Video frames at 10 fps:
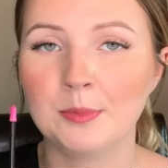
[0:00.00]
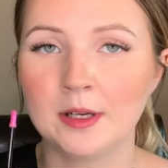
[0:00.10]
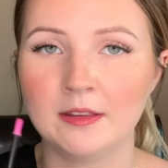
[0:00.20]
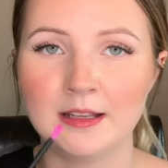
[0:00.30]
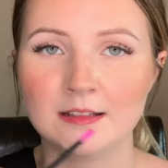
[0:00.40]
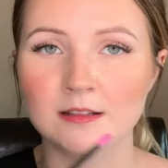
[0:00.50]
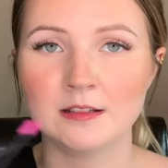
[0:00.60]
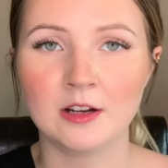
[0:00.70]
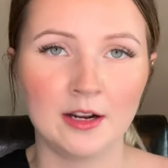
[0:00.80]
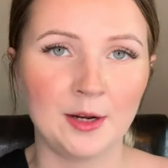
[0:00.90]
but that's
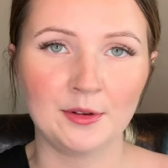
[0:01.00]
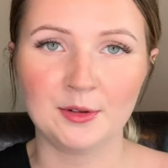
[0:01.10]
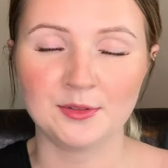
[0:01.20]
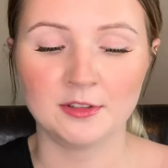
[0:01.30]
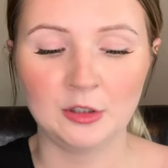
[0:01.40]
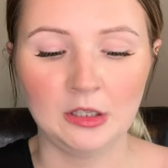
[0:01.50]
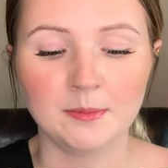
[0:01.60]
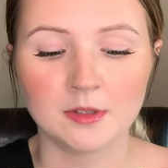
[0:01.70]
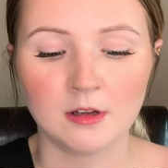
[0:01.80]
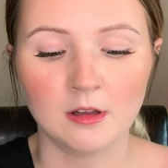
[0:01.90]
not how it goes on your
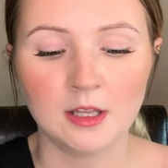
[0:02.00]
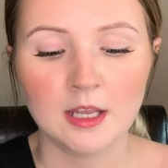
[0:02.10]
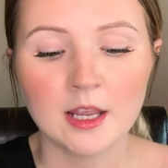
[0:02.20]
lips at all.